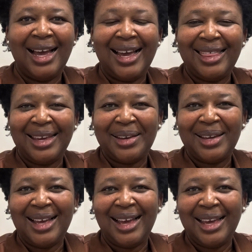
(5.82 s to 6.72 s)
Hi there,
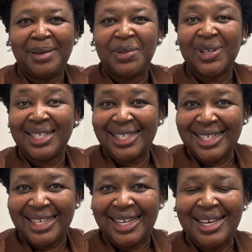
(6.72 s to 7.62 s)
I am Dr.
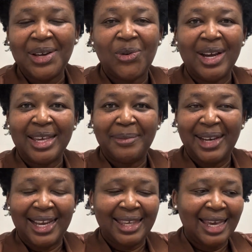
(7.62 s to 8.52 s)
Siki
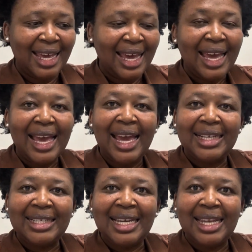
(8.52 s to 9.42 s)
Gwanya-Mdletye,
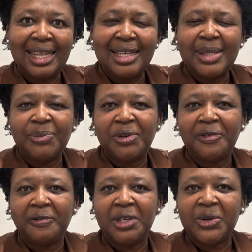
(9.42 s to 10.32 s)
and in this brief
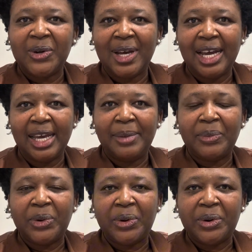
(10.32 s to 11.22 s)
video, I
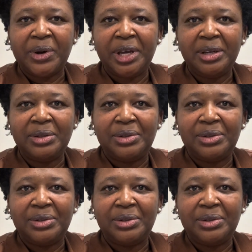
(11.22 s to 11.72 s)
am going